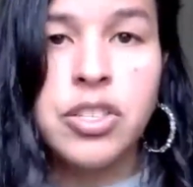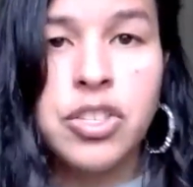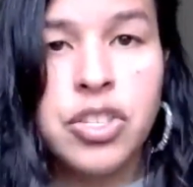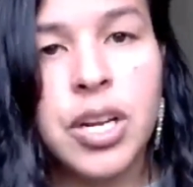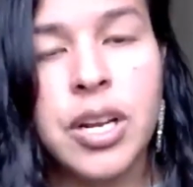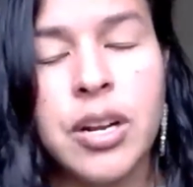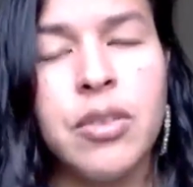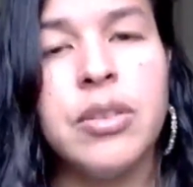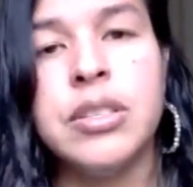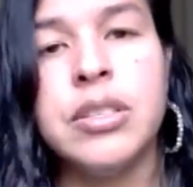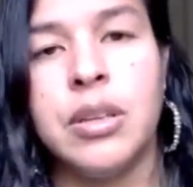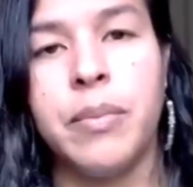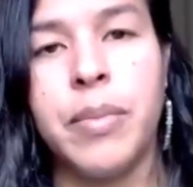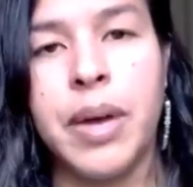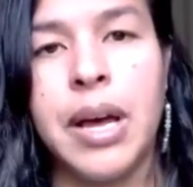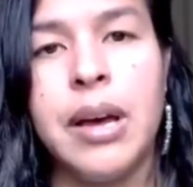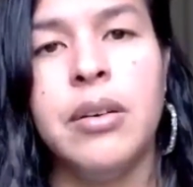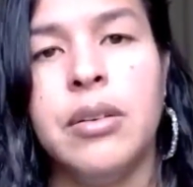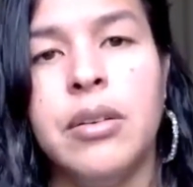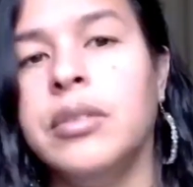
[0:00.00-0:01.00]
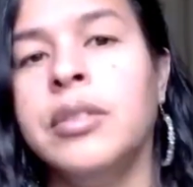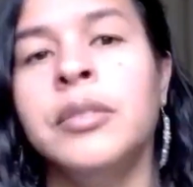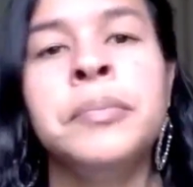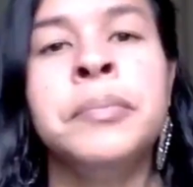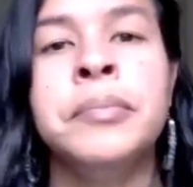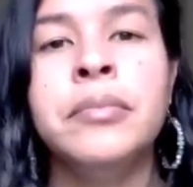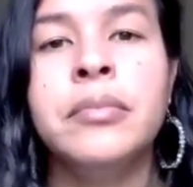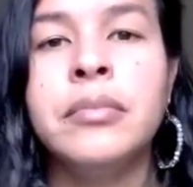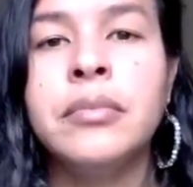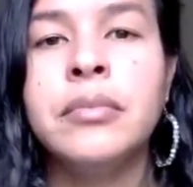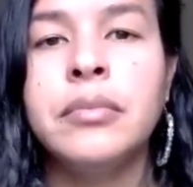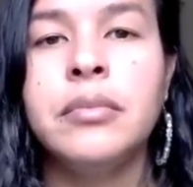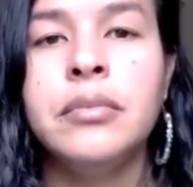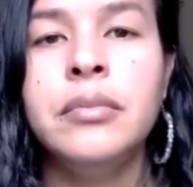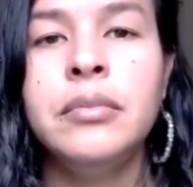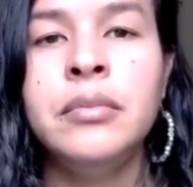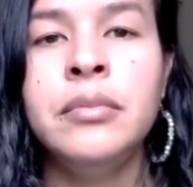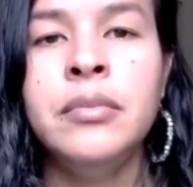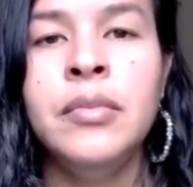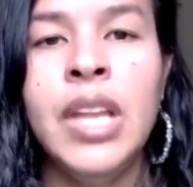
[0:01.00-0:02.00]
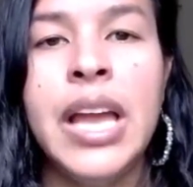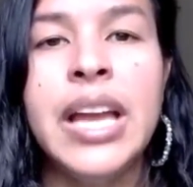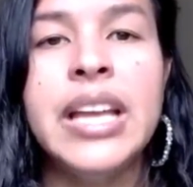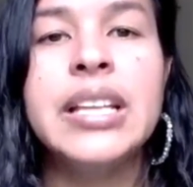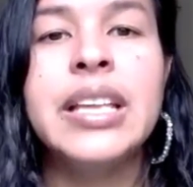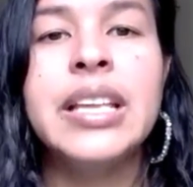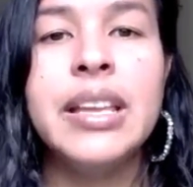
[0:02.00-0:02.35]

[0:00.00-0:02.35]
this channel is about, it